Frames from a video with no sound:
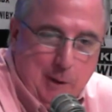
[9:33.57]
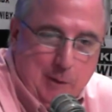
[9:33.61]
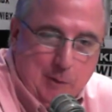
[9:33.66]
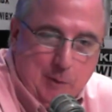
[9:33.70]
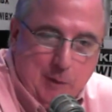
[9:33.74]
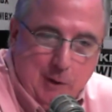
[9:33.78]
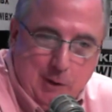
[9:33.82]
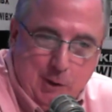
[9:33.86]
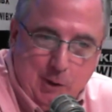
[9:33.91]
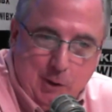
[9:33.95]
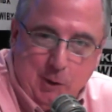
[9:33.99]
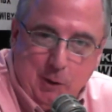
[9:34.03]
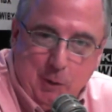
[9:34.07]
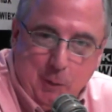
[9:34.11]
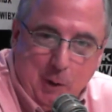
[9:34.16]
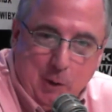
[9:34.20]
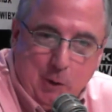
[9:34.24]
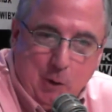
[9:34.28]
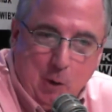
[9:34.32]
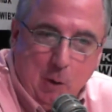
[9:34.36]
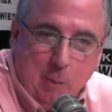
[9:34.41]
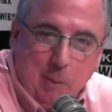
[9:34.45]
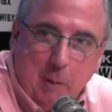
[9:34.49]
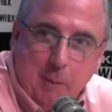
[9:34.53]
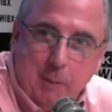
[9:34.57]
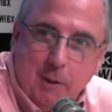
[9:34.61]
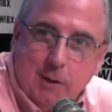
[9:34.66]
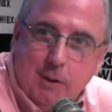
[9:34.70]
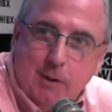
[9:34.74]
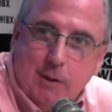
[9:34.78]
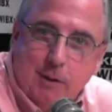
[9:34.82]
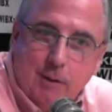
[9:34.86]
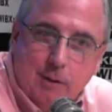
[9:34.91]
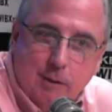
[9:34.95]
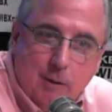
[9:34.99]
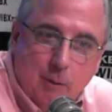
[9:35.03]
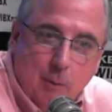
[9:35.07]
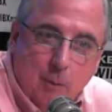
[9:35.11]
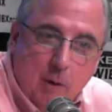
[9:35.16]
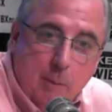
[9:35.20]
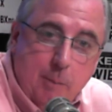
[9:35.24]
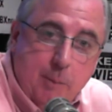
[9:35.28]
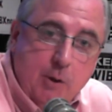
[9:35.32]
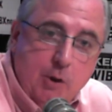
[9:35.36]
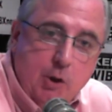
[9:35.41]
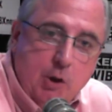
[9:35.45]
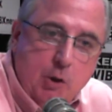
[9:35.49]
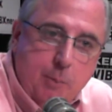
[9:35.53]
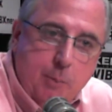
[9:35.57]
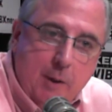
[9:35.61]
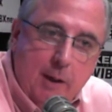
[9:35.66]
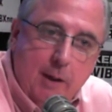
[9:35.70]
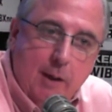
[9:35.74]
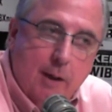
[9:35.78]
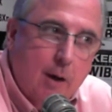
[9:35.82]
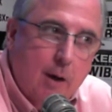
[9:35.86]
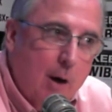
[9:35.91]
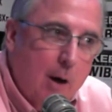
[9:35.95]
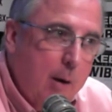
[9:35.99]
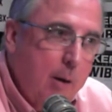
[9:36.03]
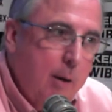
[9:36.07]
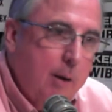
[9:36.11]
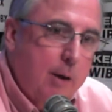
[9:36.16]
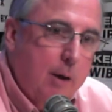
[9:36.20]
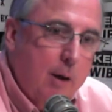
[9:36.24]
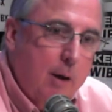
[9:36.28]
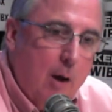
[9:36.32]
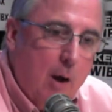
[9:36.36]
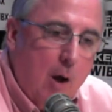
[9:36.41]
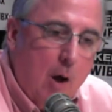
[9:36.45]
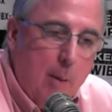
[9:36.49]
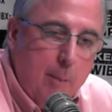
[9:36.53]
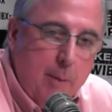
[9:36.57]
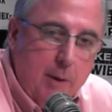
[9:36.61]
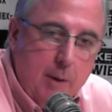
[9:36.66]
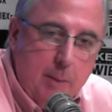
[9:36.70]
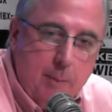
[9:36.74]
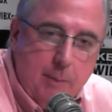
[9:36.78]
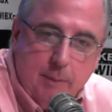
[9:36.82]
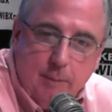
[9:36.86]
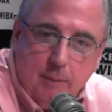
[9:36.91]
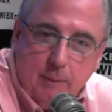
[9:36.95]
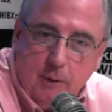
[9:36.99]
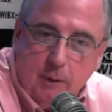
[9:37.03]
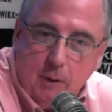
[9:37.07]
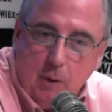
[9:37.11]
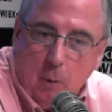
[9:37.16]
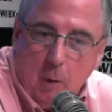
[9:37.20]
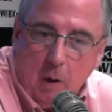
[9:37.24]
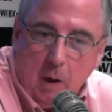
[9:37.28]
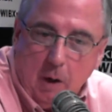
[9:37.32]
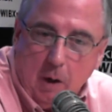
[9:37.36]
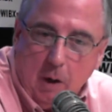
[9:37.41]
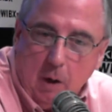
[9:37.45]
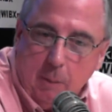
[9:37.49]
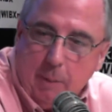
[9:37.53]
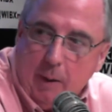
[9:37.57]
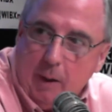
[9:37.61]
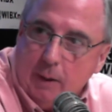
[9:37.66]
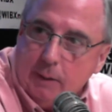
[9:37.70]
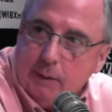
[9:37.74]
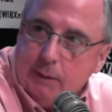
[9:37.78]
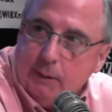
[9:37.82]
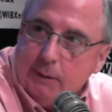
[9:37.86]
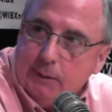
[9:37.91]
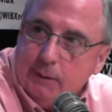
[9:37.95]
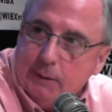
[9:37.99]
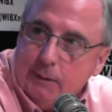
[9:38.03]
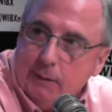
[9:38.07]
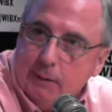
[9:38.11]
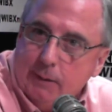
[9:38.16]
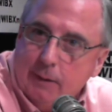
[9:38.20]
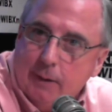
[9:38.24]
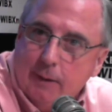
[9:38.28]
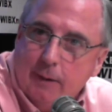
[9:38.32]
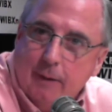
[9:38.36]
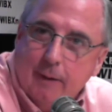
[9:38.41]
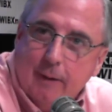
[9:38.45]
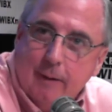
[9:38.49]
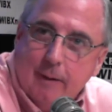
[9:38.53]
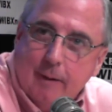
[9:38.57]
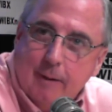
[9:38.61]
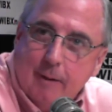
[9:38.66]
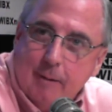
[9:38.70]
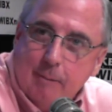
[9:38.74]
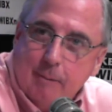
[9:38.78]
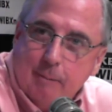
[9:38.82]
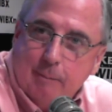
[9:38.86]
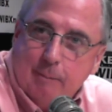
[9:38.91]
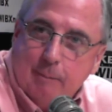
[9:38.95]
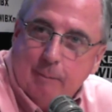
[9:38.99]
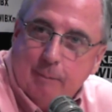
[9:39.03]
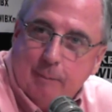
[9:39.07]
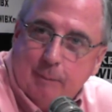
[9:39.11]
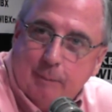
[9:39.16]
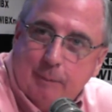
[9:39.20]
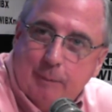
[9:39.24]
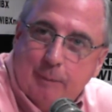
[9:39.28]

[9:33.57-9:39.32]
Patrick, Vincent. Vincent. You, want term limits. You want a businessman in Albany. You don't want, a politician. All right. All right.